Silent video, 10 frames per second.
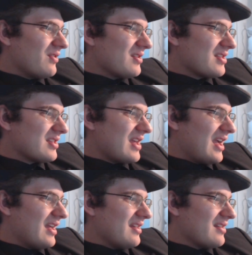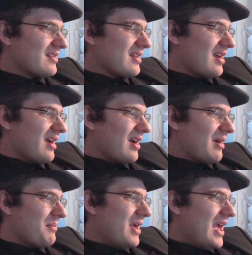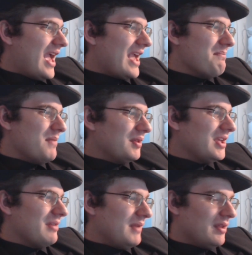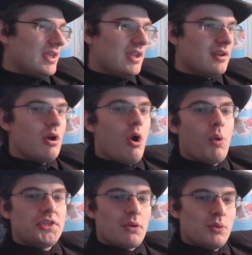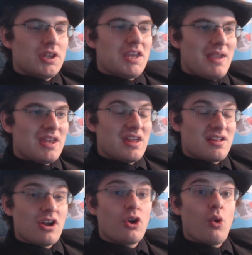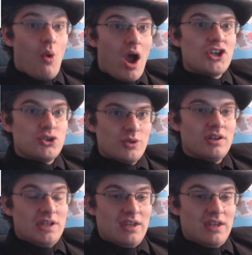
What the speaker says: says a million, what they really mean is quadrillion.